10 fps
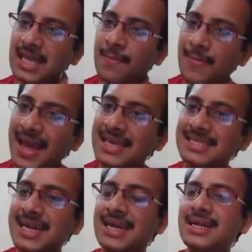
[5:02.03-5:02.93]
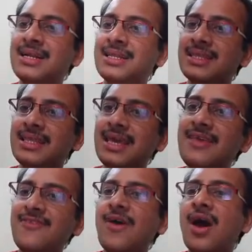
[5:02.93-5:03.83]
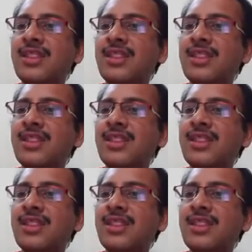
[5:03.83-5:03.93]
implies that these are